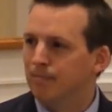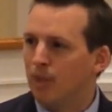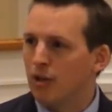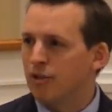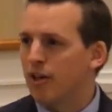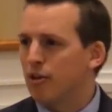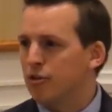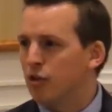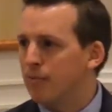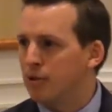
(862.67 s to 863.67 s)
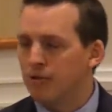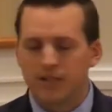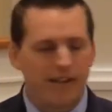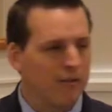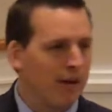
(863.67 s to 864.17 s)
Paul said all Scripture is
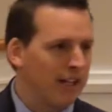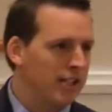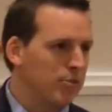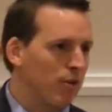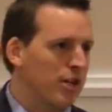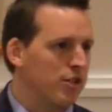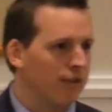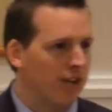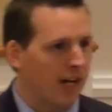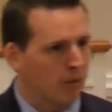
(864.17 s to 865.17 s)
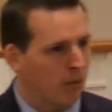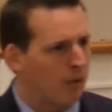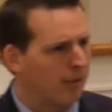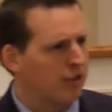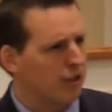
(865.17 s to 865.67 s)
given by the inspiration of God. Well,
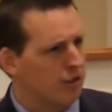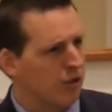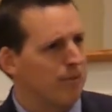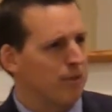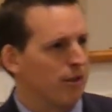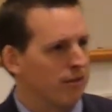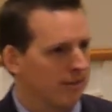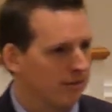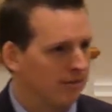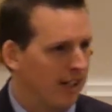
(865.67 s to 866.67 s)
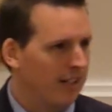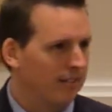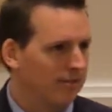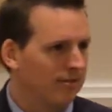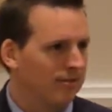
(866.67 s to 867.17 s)
what books are Scripture, right?
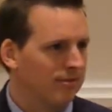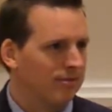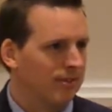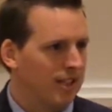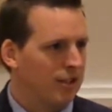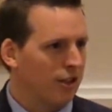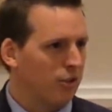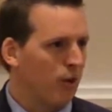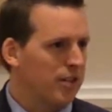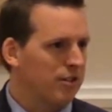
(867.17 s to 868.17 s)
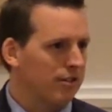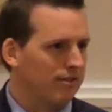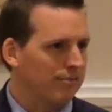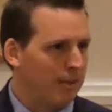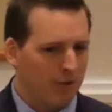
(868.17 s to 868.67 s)
That's a good question.
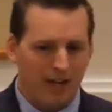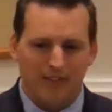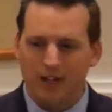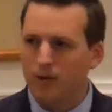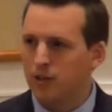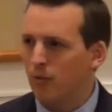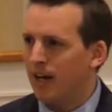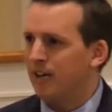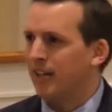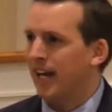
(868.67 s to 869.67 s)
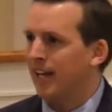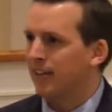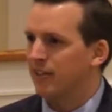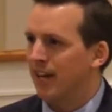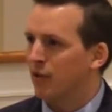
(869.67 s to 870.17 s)
People have that question. Why do the
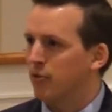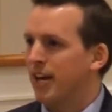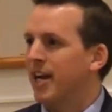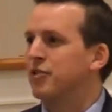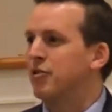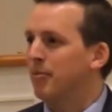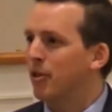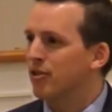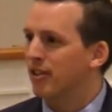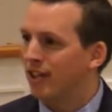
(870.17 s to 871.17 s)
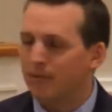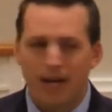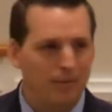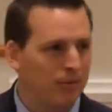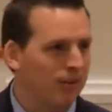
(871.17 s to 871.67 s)
Catholics have those extra books in their
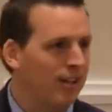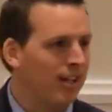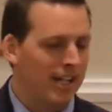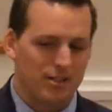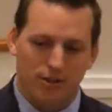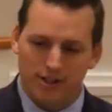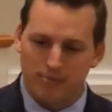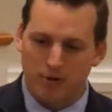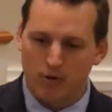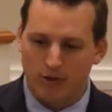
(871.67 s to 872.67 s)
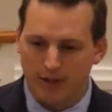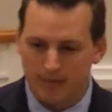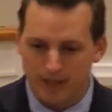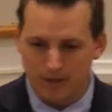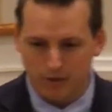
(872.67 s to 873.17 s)
Bible? And so this program
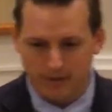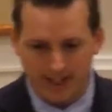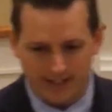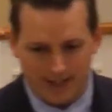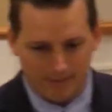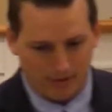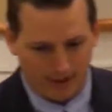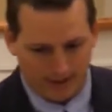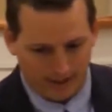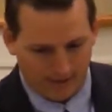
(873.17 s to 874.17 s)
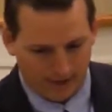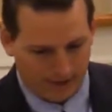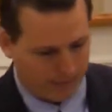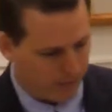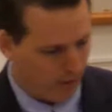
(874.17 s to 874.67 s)
deals with that topic right there.
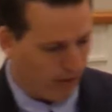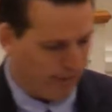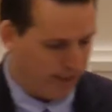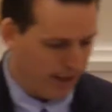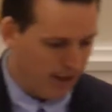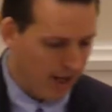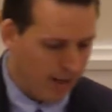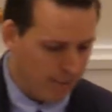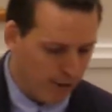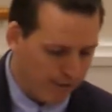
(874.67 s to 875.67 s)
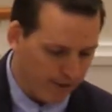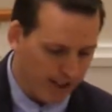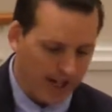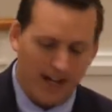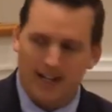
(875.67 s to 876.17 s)
Very good program there. Proof for
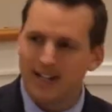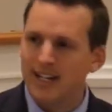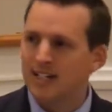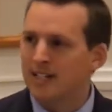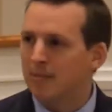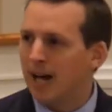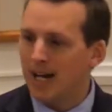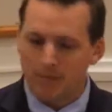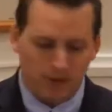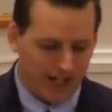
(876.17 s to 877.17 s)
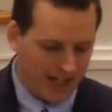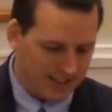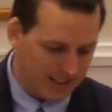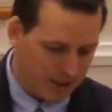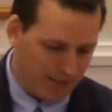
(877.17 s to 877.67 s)
God. Is the Bible
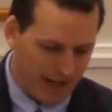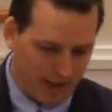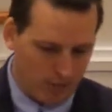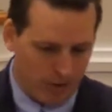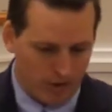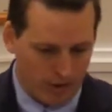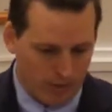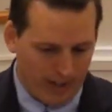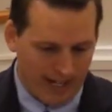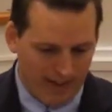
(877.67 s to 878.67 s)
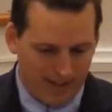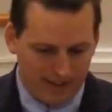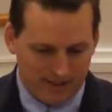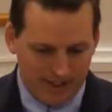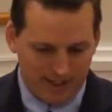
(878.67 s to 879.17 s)
God's inspired word? What
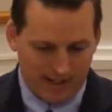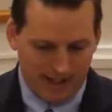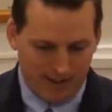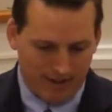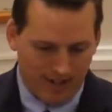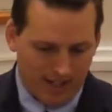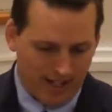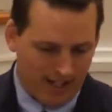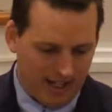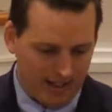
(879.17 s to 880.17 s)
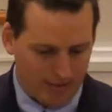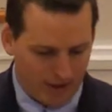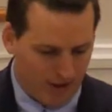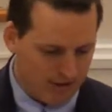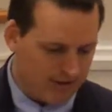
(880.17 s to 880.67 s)
evidence is there in
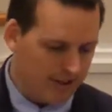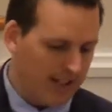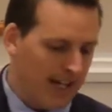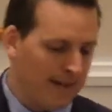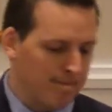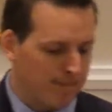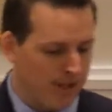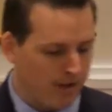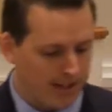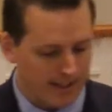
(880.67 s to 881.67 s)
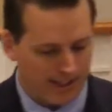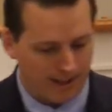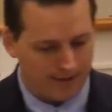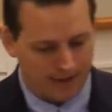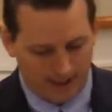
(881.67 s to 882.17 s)
regards to that? You know, I think
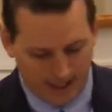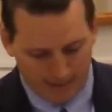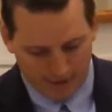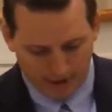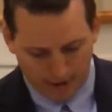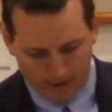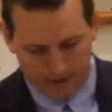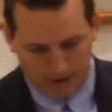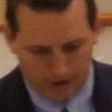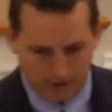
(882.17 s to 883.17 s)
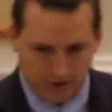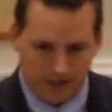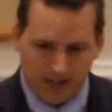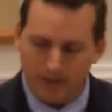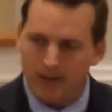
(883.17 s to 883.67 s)
oftentimes in the Lord's church
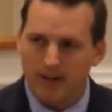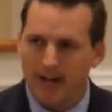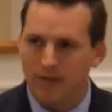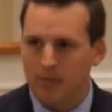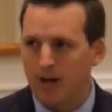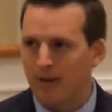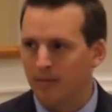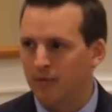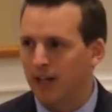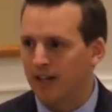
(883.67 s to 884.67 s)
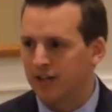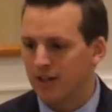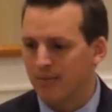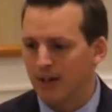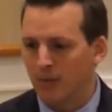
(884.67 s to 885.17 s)
today, we don't have a problem telling
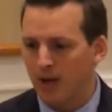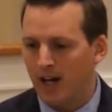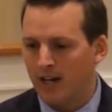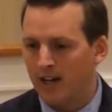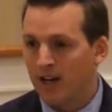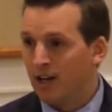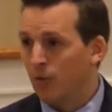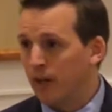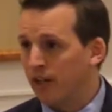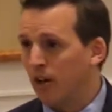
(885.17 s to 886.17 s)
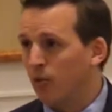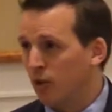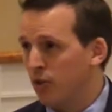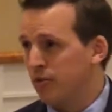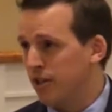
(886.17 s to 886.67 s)
somebody why we don't
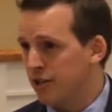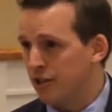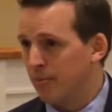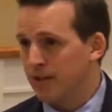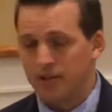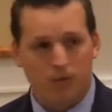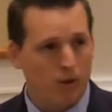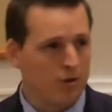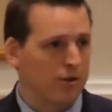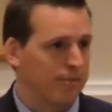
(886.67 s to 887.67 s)
use instruments in worship,